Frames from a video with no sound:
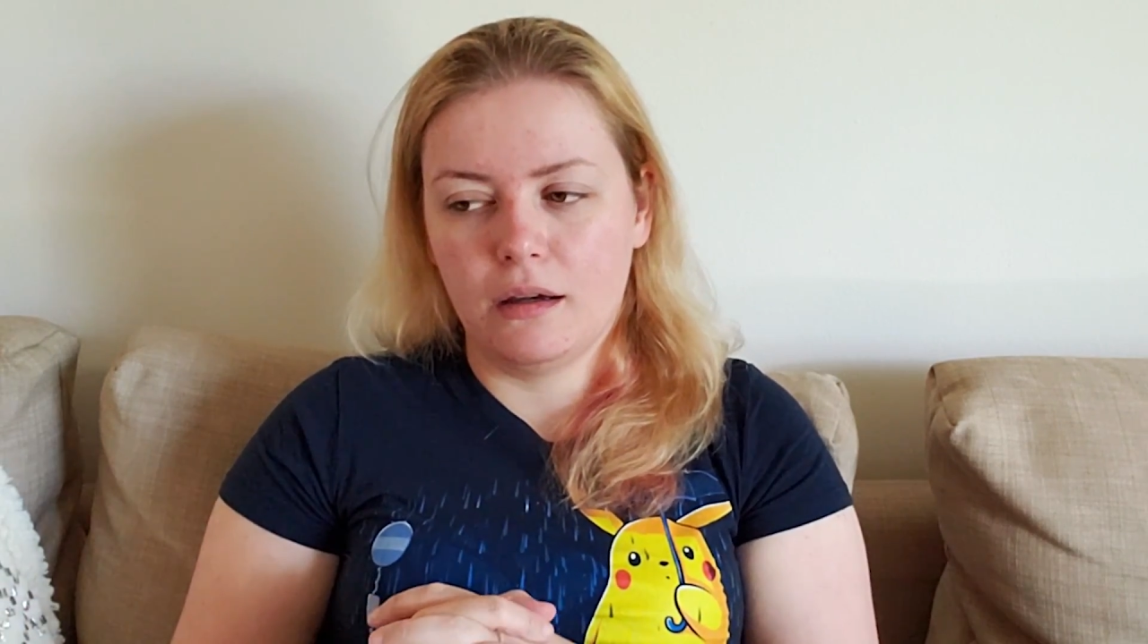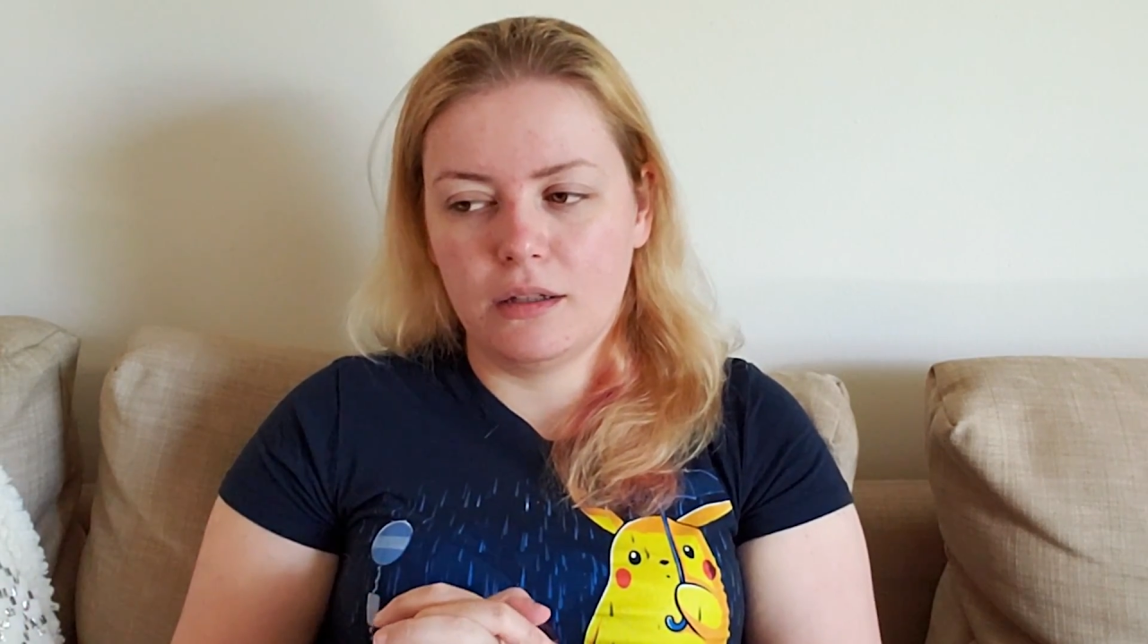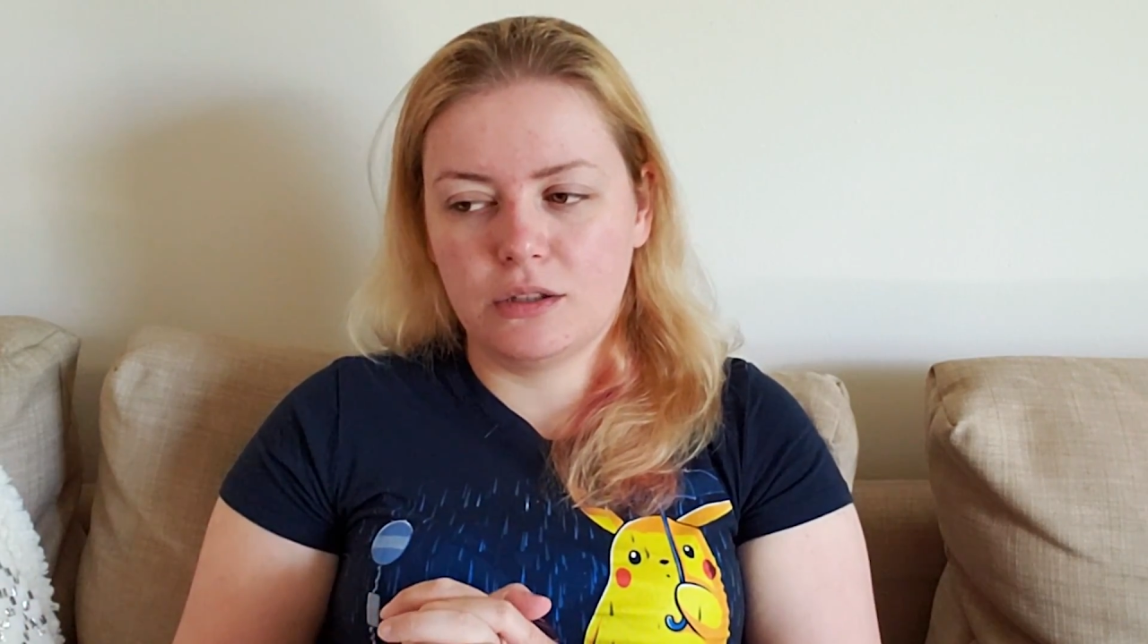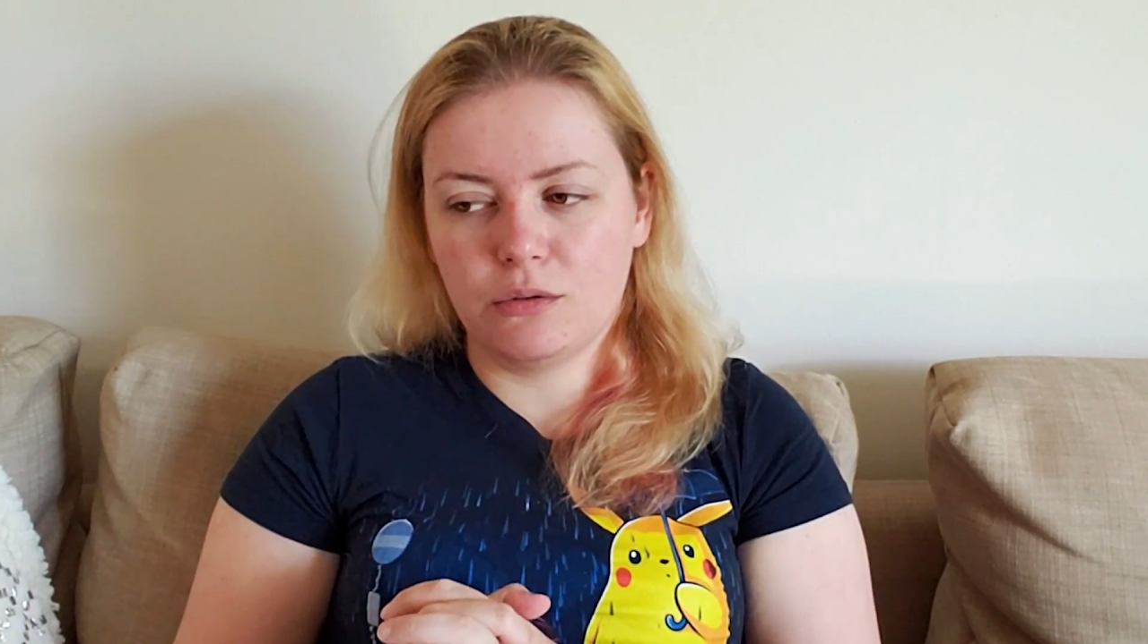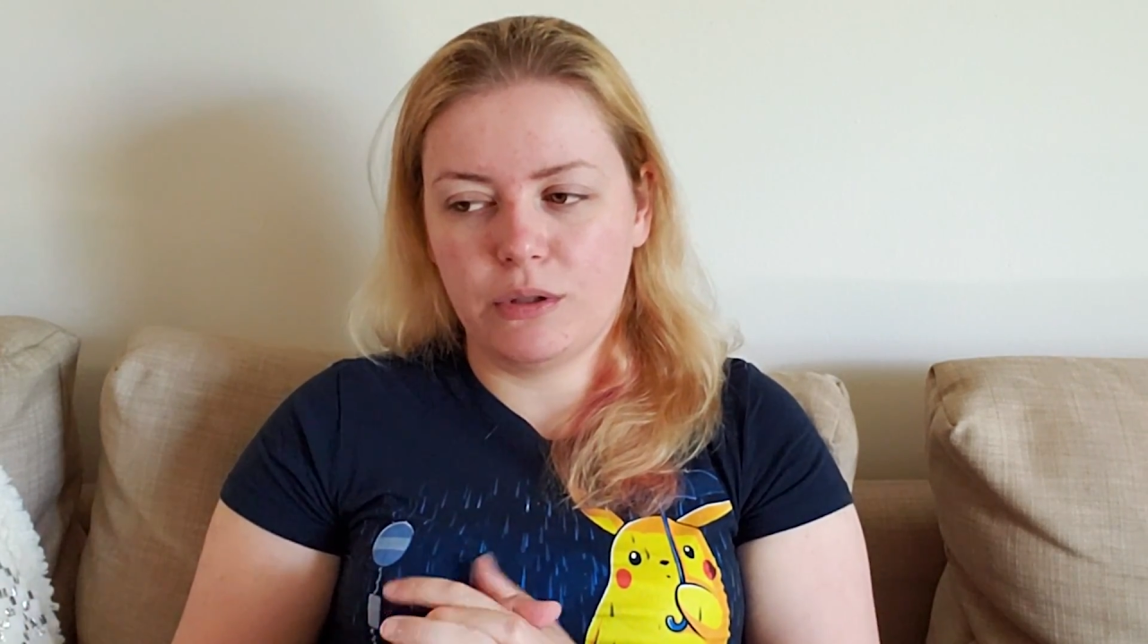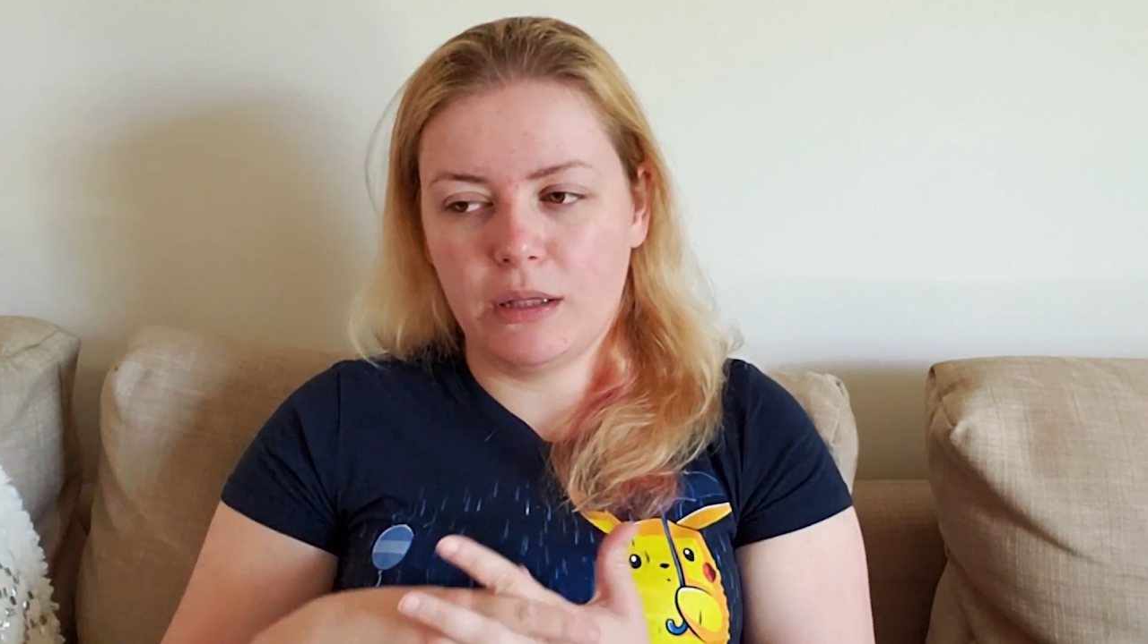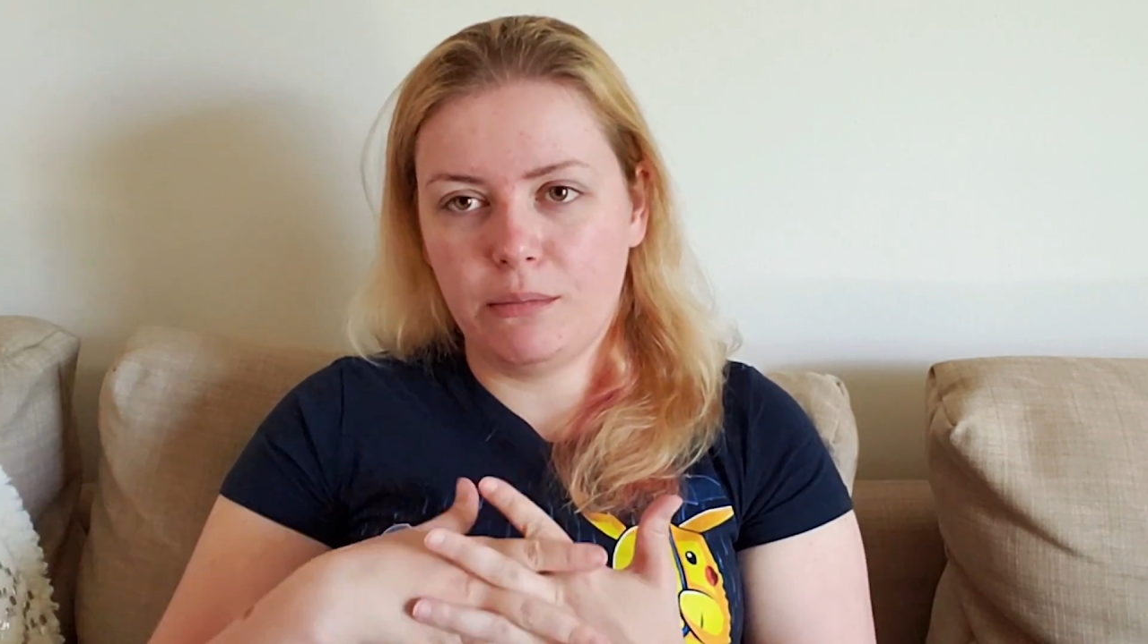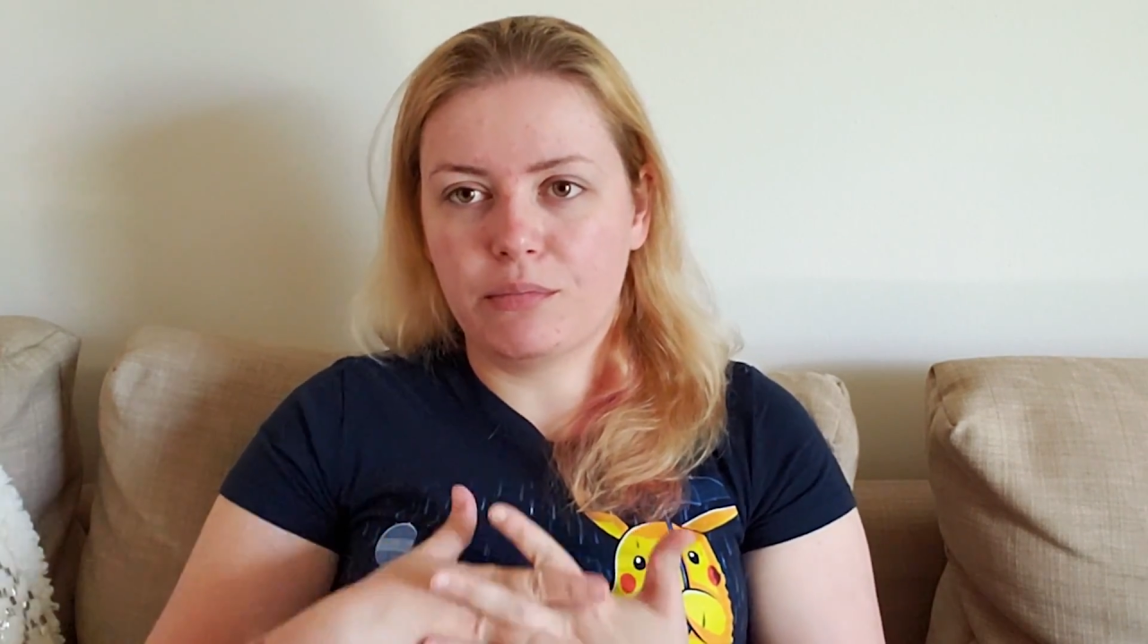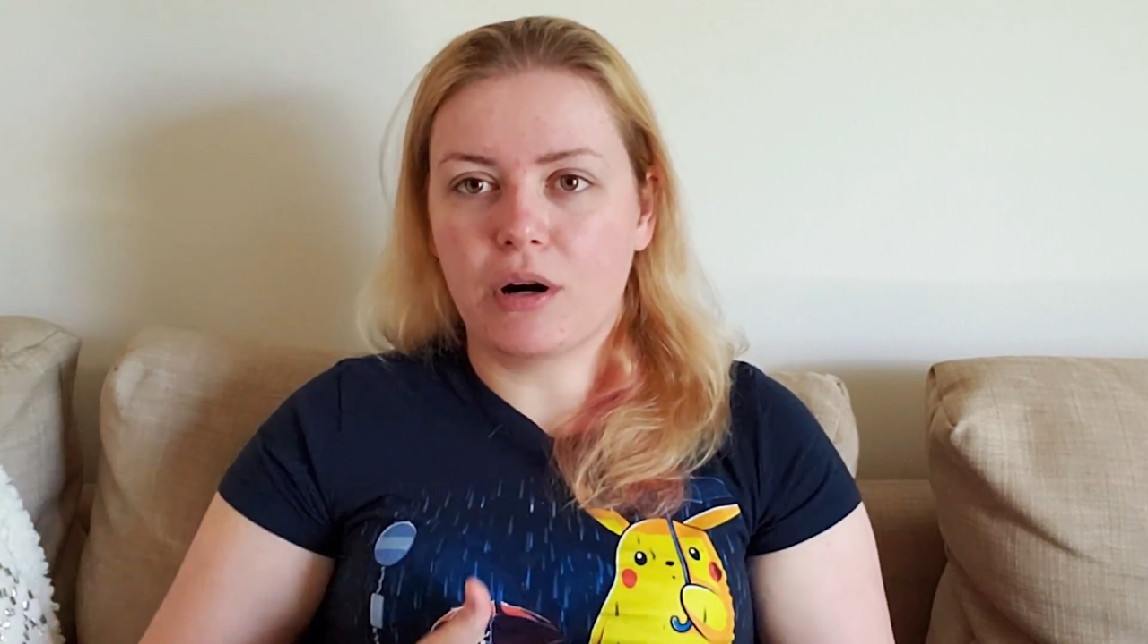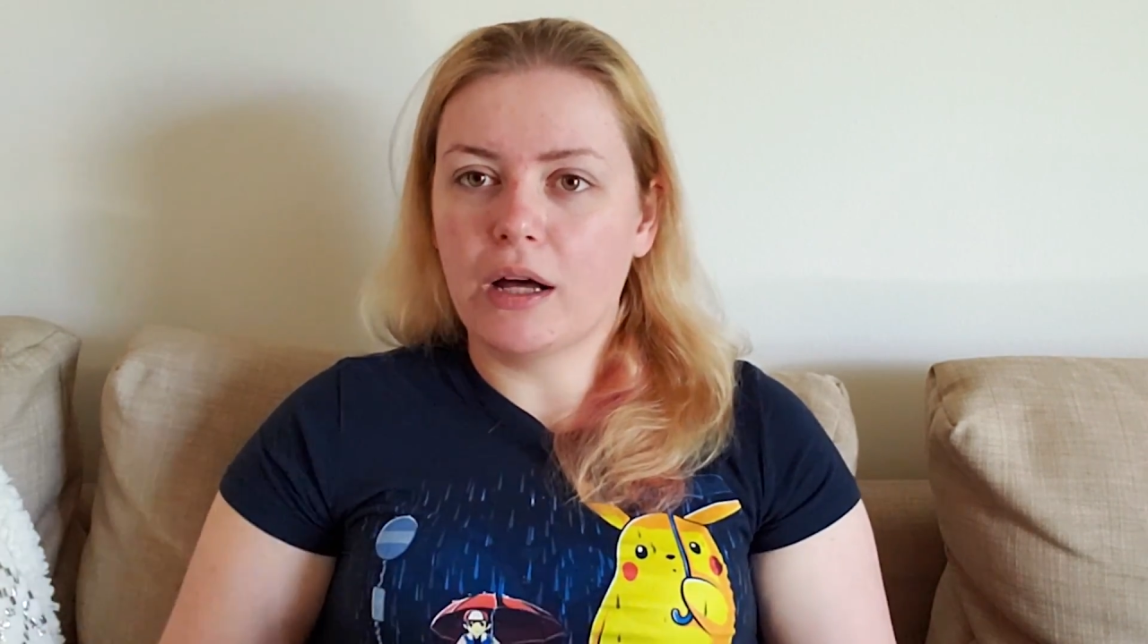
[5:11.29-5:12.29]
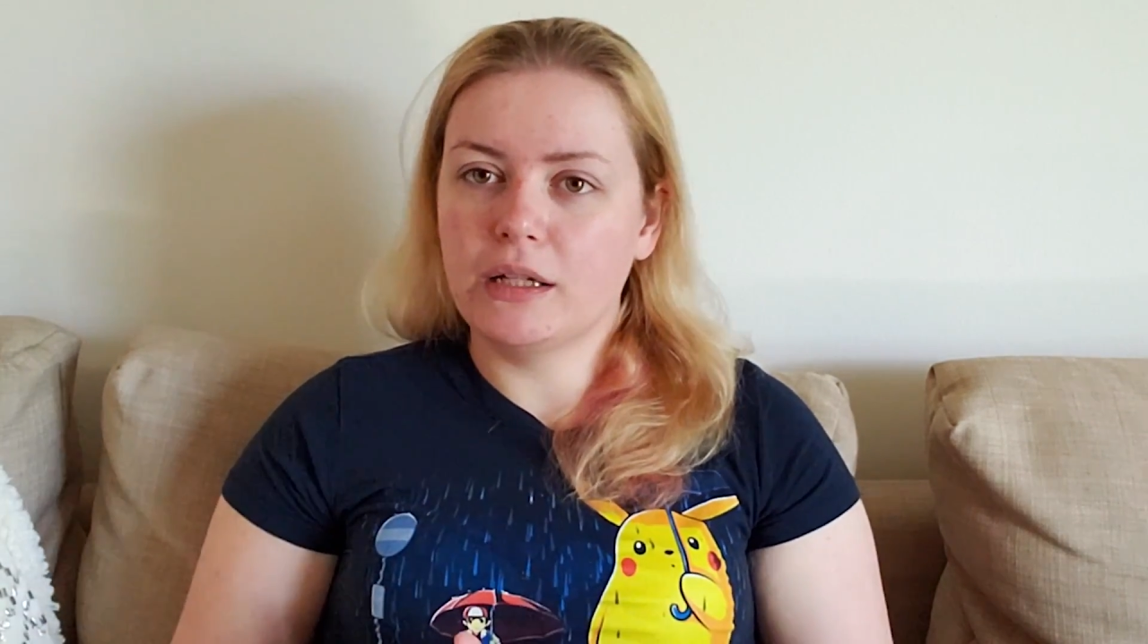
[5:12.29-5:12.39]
So when they brought